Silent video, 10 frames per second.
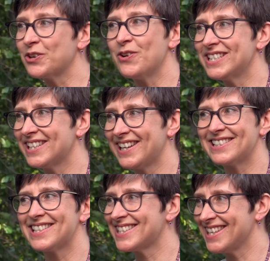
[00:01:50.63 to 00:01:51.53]
You're going to
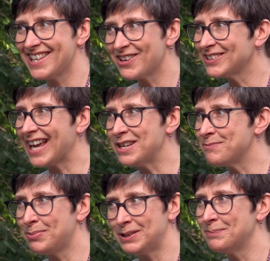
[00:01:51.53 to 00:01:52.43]
get to see their
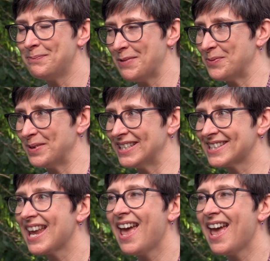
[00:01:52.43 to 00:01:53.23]
light bulb moments.